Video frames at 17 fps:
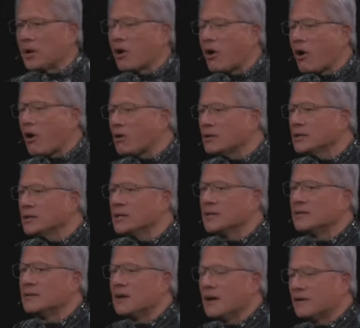hardly
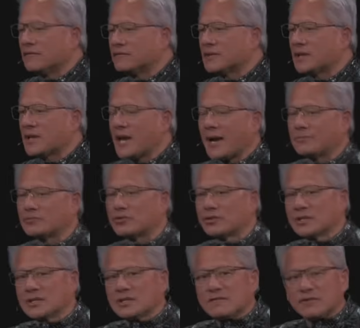enough to capture
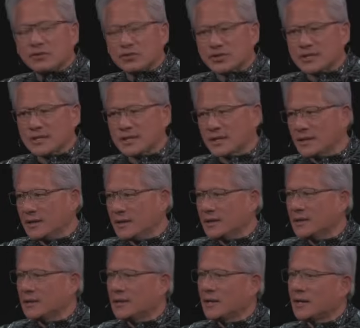the diversity
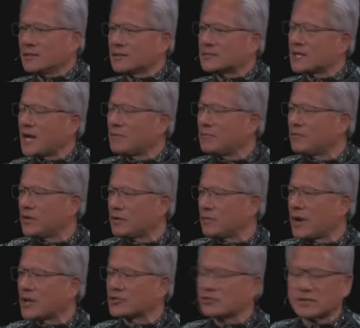and the type of
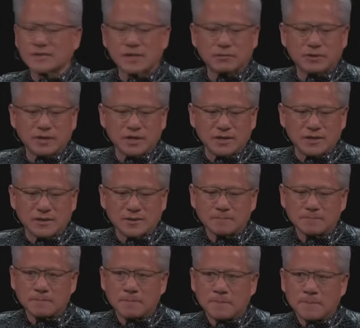interactions that we need.
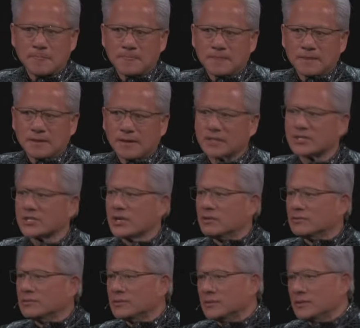And
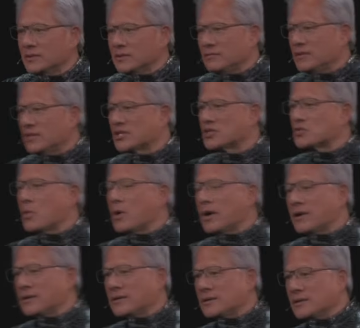so this is
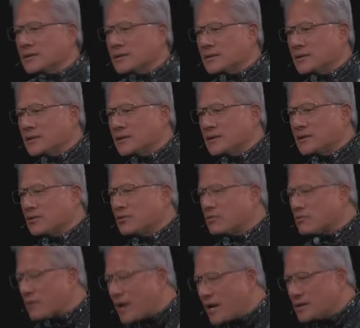where
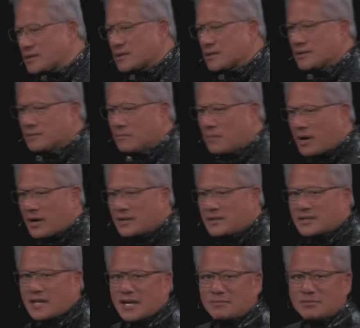great
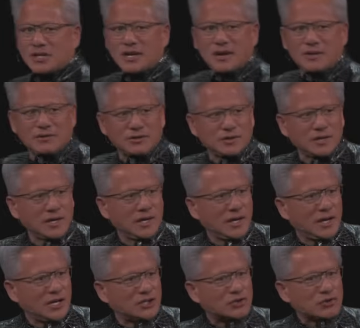minds came together
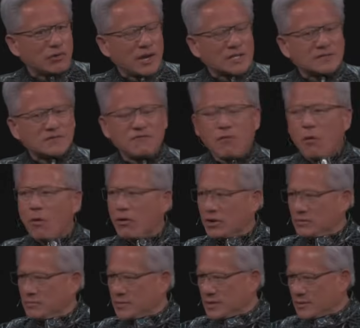and
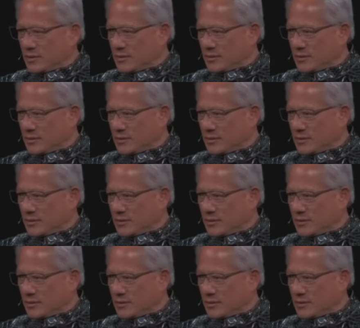transformed